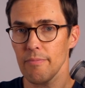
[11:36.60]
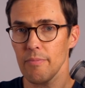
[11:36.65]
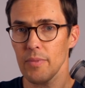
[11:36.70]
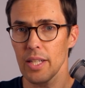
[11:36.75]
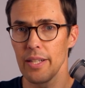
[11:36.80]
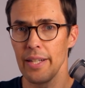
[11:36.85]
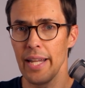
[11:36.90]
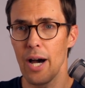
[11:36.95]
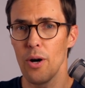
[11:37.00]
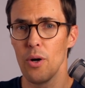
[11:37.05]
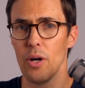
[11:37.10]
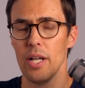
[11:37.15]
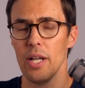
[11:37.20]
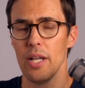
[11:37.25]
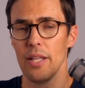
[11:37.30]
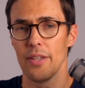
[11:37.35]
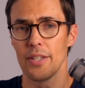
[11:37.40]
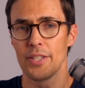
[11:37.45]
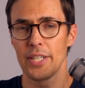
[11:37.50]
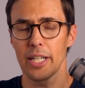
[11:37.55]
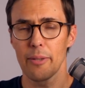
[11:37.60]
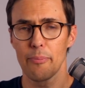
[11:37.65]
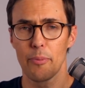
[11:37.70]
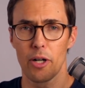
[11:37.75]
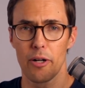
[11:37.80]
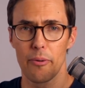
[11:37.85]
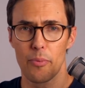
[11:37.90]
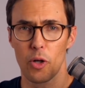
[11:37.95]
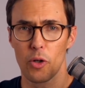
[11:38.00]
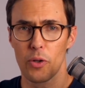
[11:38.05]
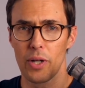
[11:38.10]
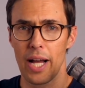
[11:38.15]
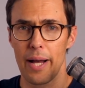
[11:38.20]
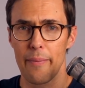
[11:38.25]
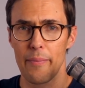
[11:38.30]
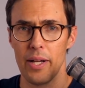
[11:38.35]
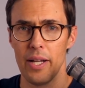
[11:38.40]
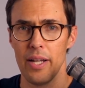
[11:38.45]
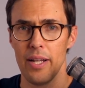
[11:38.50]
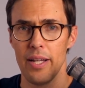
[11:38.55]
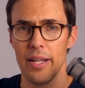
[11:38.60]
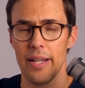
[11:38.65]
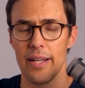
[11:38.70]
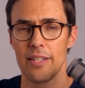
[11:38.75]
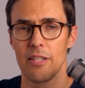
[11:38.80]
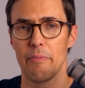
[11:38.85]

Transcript: Now, the second part of the program is